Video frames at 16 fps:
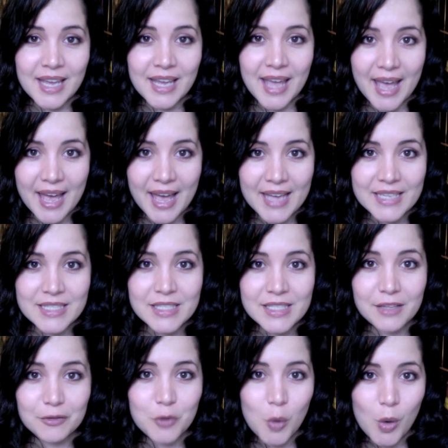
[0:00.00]
And
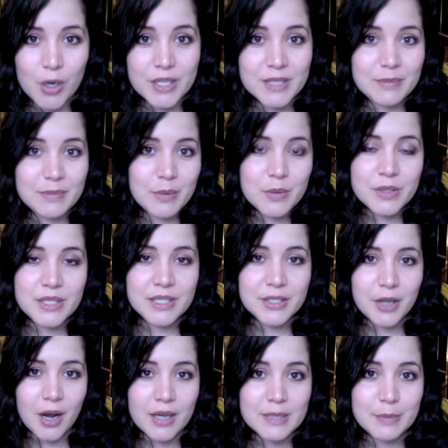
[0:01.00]
of course, most
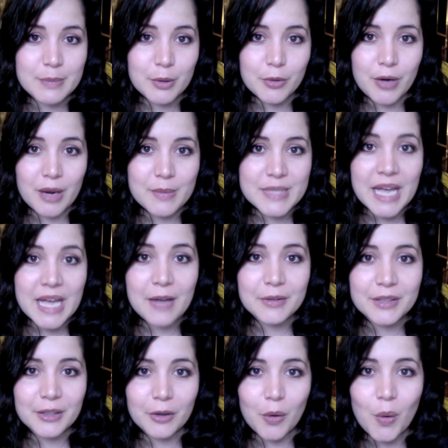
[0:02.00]
detox programs out
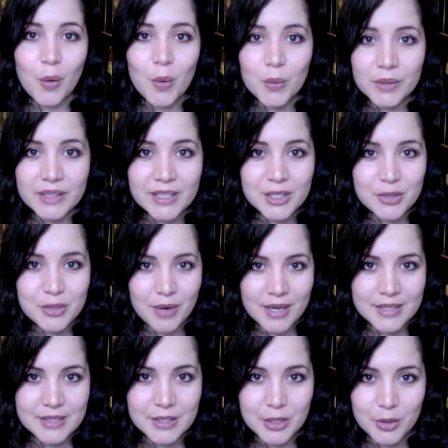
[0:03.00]
there only
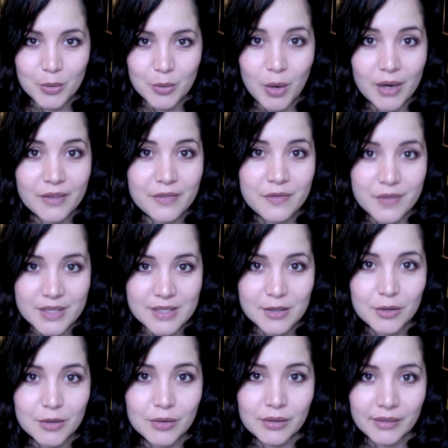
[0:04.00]
address you on a
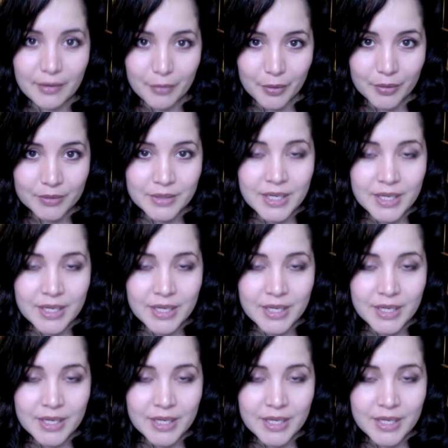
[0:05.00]
physical level.